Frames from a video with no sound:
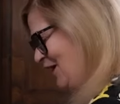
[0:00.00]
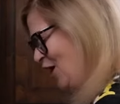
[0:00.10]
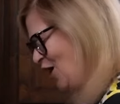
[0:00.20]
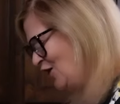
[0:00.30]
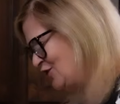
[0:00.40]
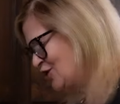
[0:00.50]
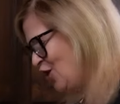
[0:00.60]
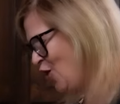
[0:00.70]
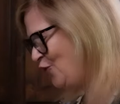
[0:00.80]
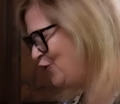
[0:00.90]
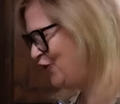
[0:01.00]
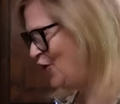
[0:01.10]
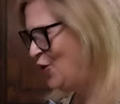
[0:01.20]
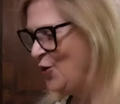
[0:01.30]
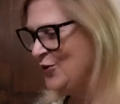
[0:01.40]
they all show
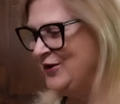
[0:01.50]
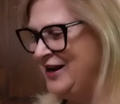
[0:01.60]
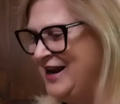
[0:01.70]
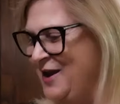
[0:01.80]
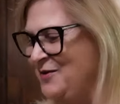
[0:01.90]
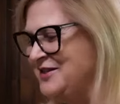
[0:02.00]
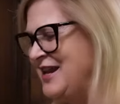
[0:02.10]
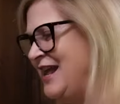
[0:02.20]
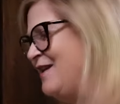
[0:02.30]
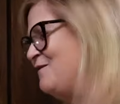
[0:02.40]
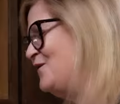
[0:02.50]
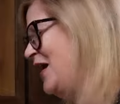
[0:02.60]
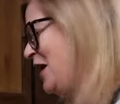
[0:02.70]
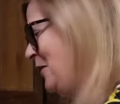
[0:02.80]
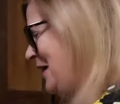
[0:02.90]
food. And he was getting
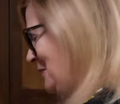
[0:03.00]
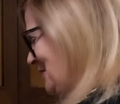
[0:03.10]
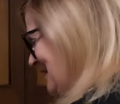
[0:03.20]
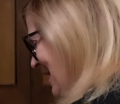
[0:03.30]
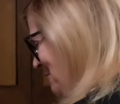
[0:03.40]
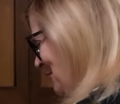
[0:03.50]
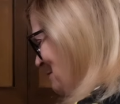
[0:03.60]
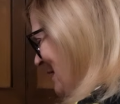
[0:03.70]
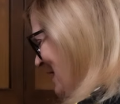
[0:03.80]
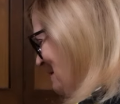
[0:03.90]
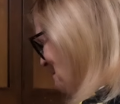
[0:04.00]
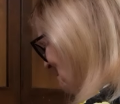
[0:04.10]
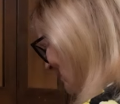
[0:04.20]
very upset with me.